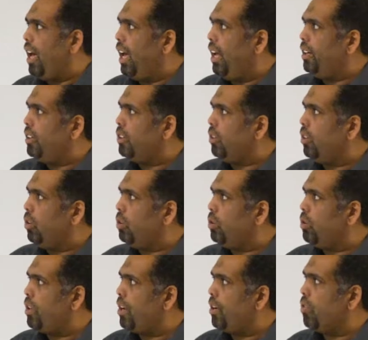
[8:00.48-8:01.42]
And look
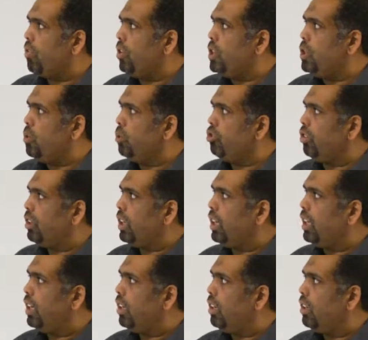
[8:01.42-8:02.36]
to the resolution
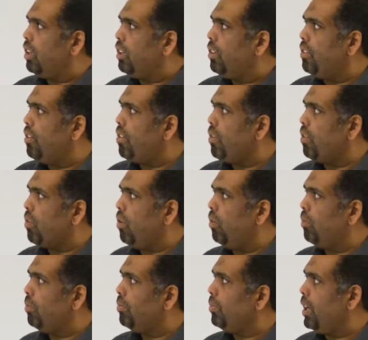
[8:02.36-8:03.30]
here. This is
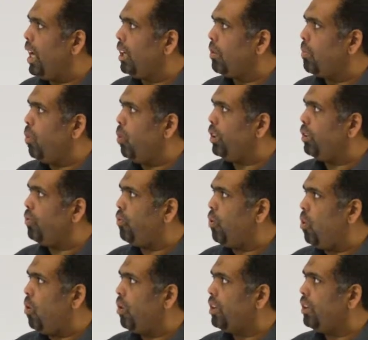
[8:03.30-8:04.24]
like
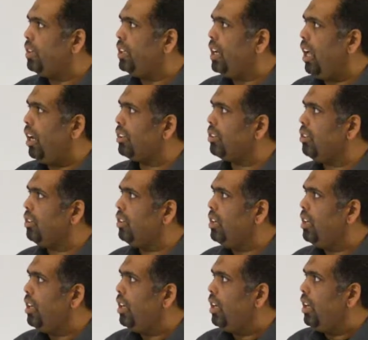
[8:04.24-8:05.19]
0.4
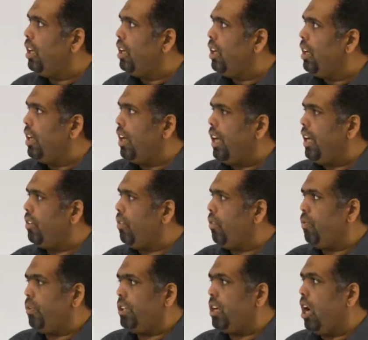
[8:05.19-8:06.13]
Dalton.
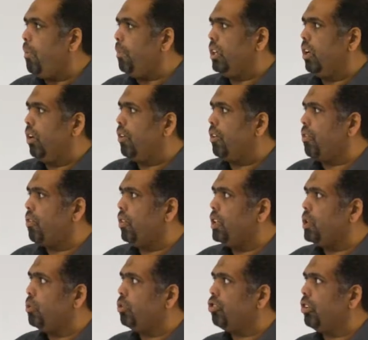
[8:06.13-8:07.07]
It's phenomenal
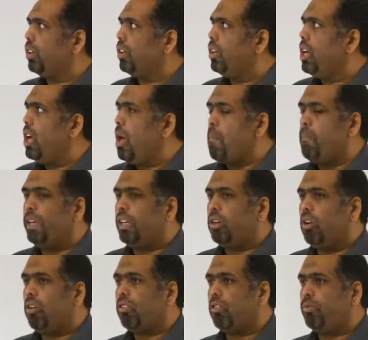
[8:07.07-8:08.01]
resolution.
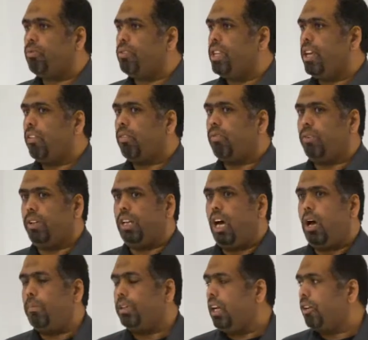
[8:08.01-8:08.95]
Because of this
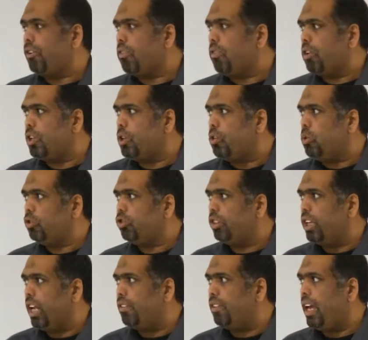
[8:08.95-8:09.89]
phenomenal
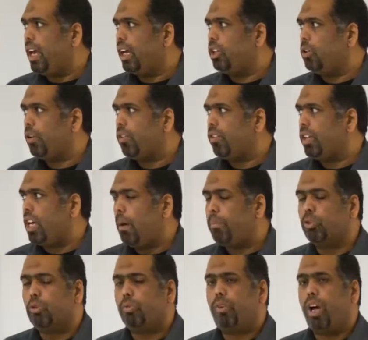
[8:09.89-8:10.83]
resolution and the accuracy
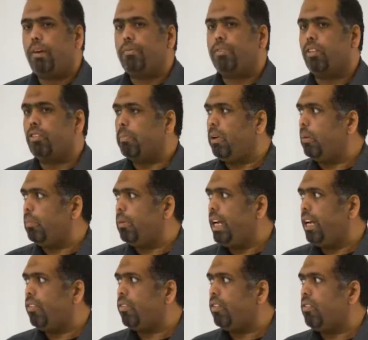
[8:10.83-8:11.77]
up to 5 decimal
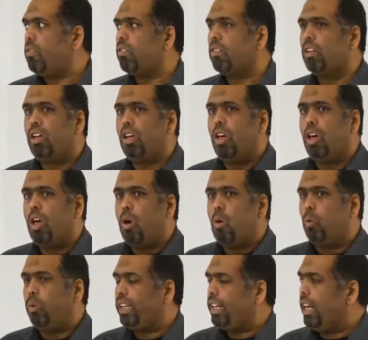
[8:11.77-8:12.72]
places,
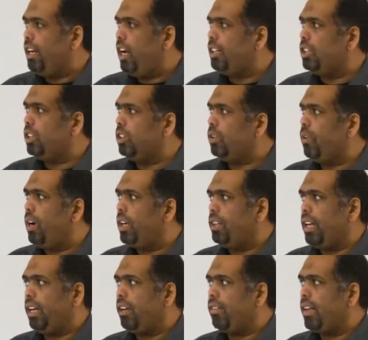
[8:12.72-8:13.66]
we can identify
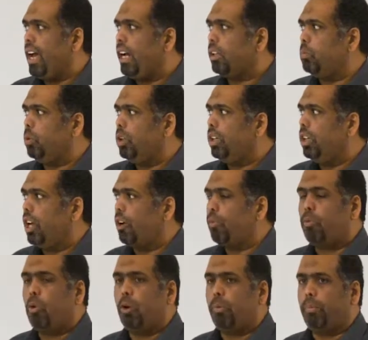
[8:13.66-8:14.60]
the exact molecular
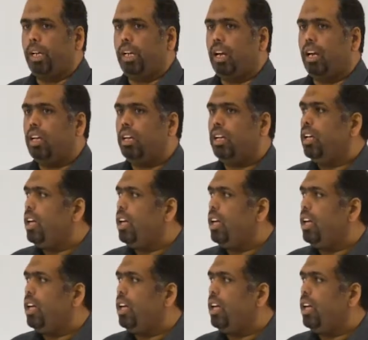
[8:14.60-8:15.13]
formula.